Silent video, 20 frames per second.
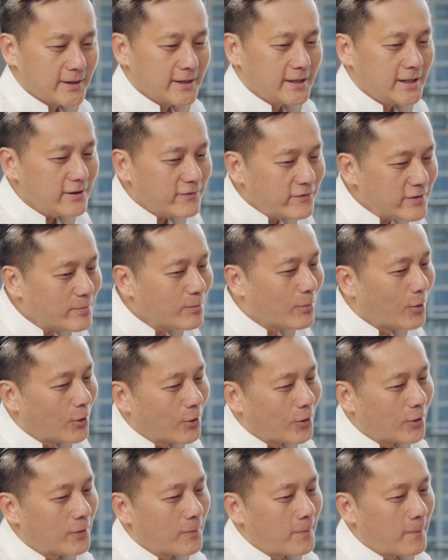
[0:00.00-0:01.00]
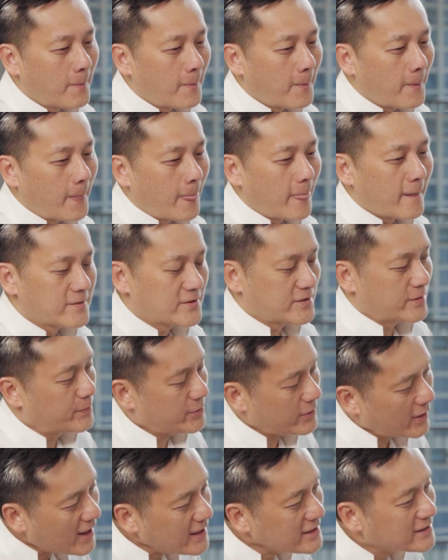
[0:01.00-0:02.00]
even more
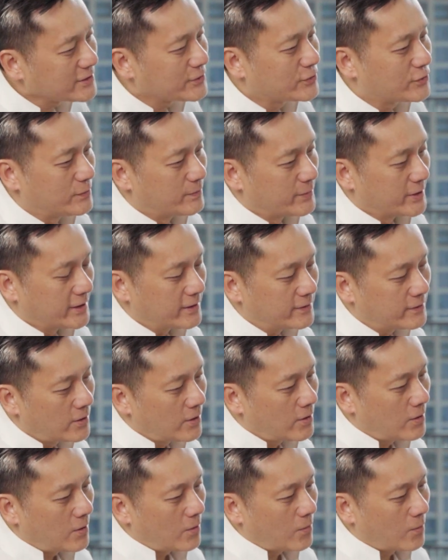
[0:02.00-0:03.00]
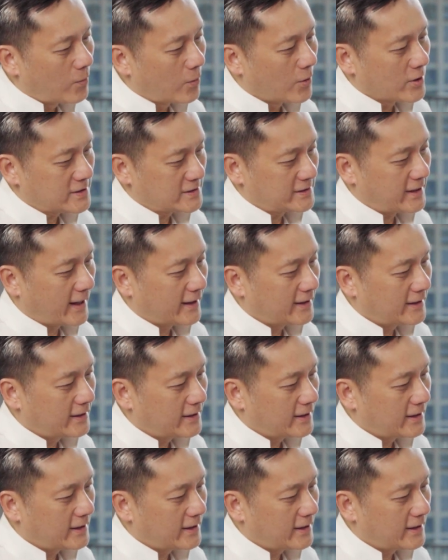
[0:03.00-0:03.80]
surprising to me was that